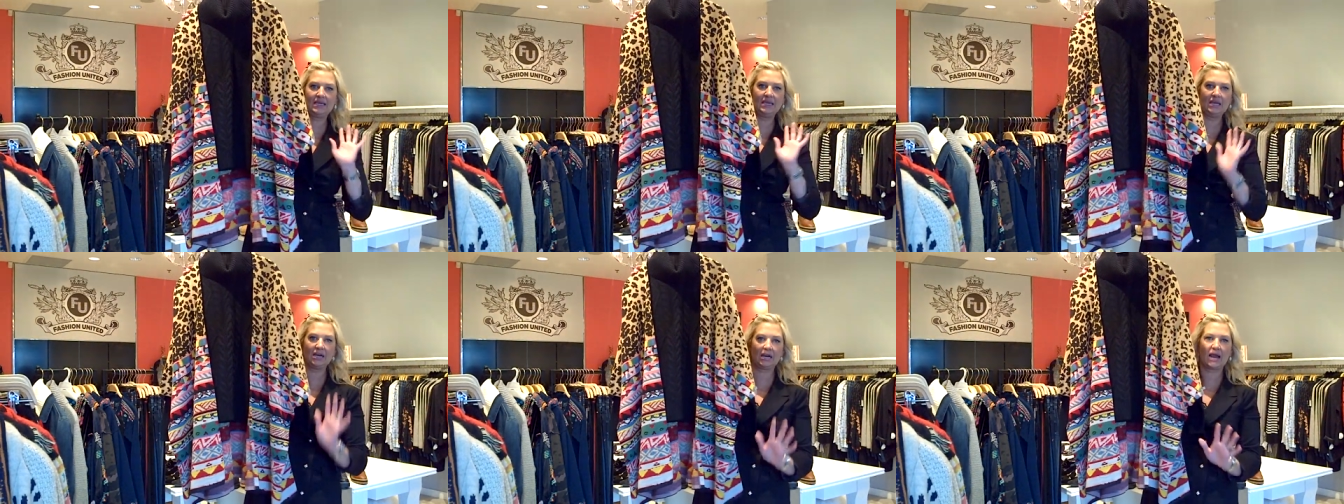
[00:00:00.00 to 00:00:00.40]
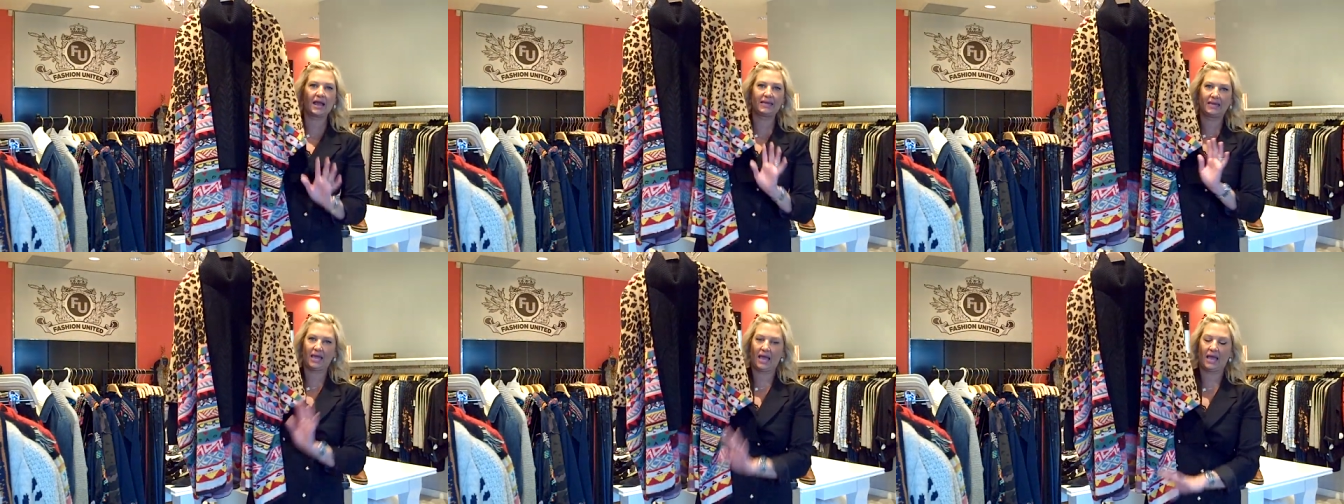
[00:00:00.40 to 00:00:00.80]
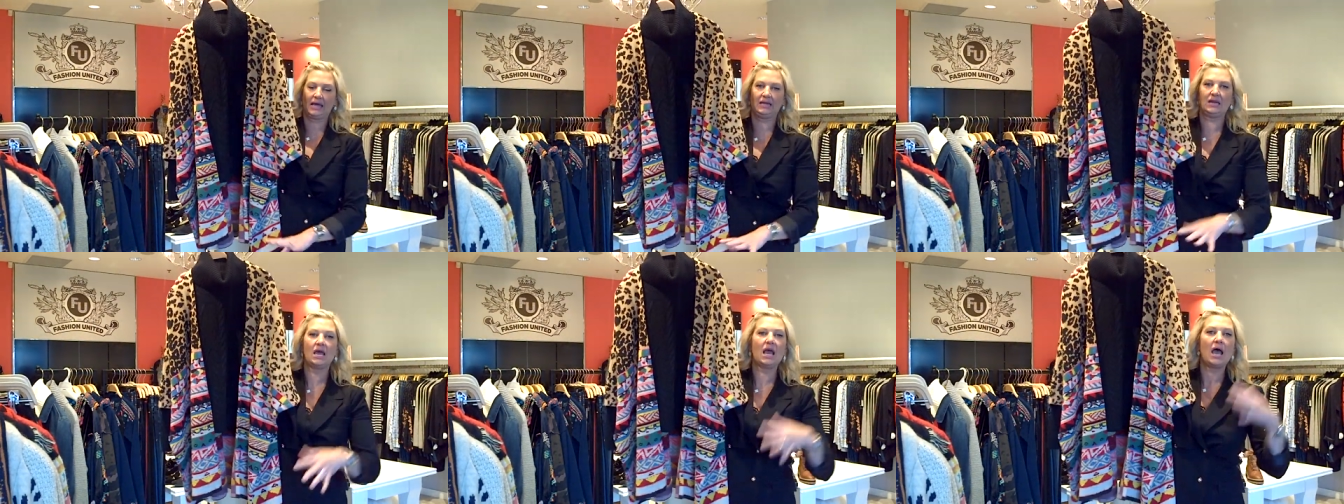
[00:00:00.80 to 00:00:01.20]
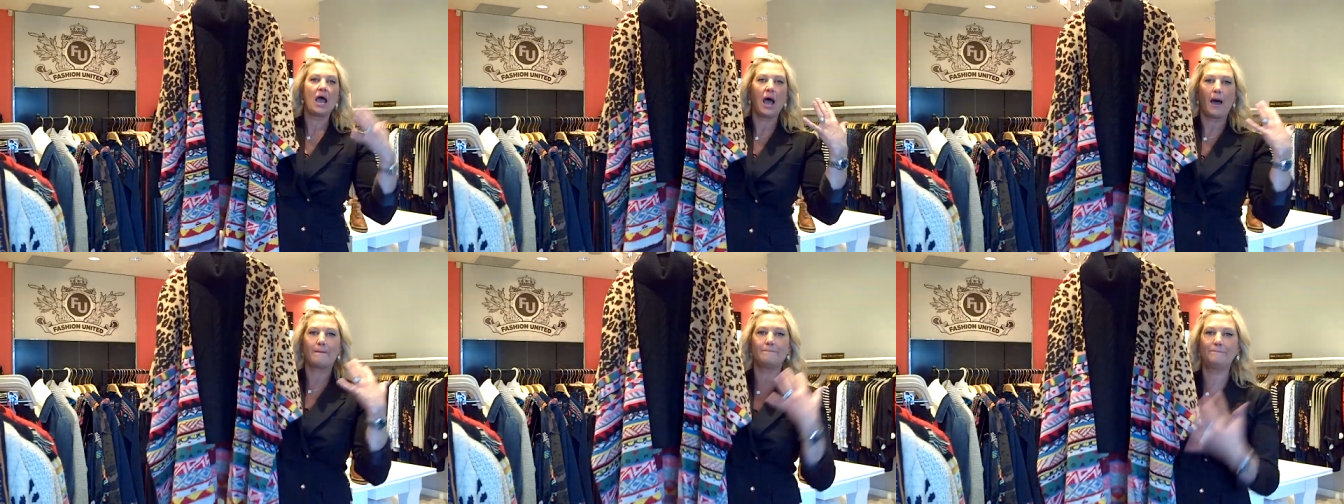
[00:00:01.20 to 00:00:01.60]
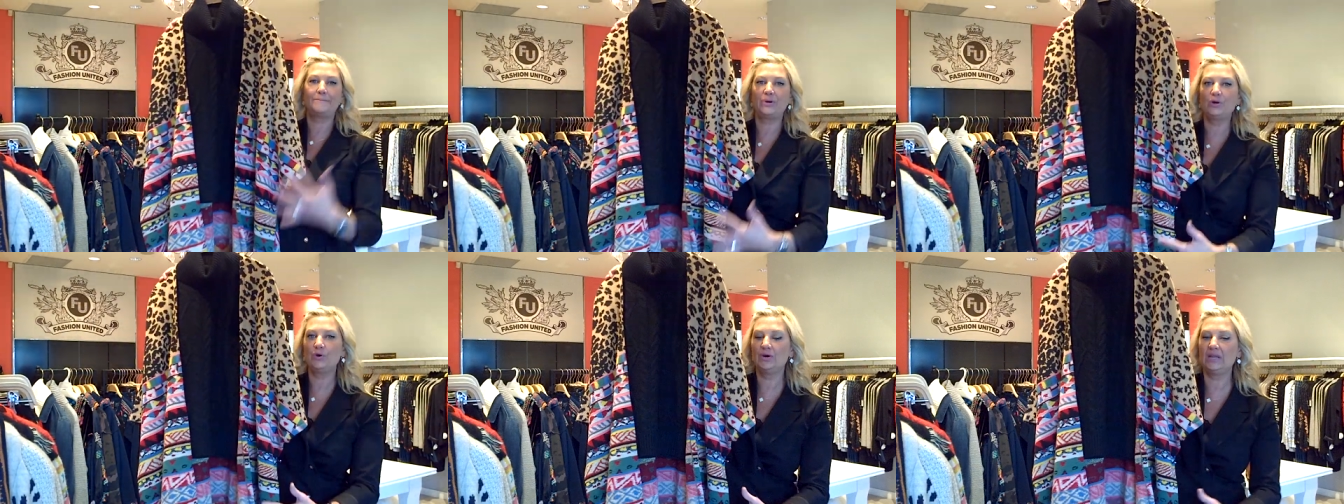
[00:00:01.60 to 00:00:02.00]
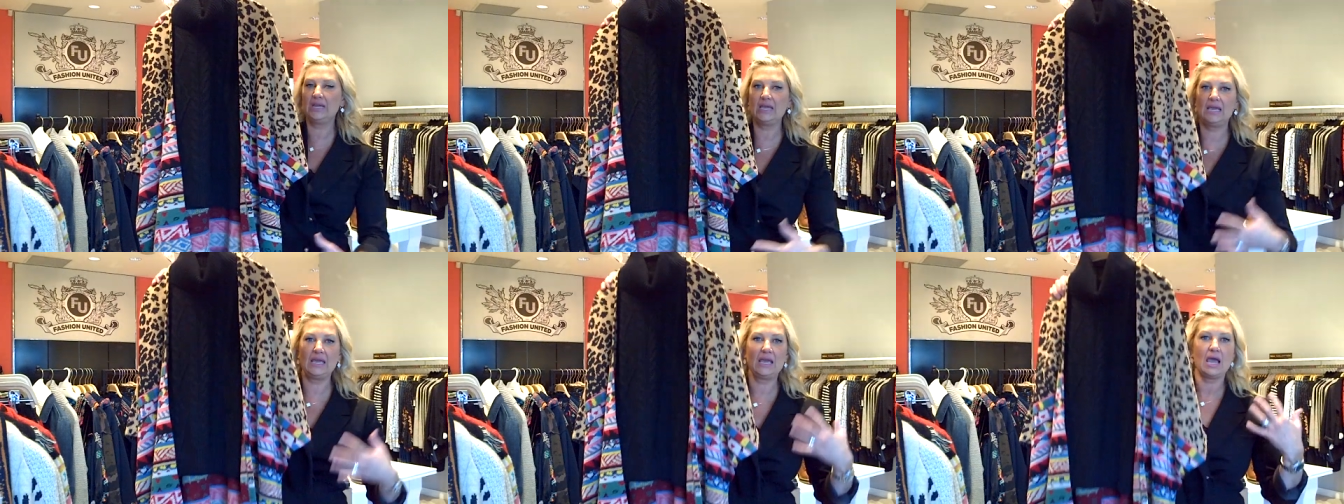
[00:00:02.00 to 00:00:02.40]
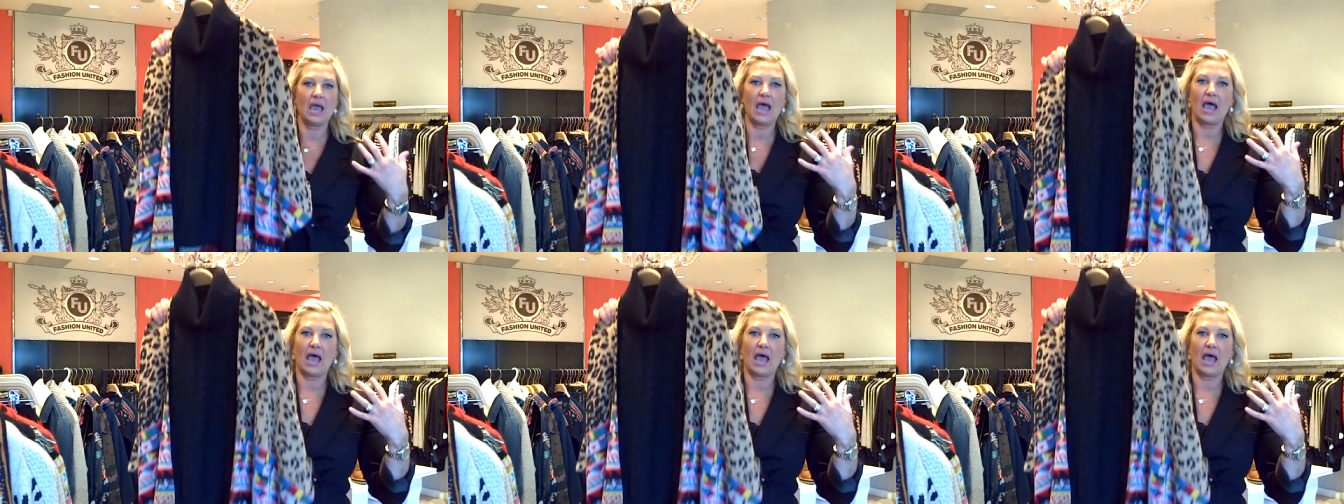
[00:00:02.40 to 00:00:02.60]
Here again, a booty.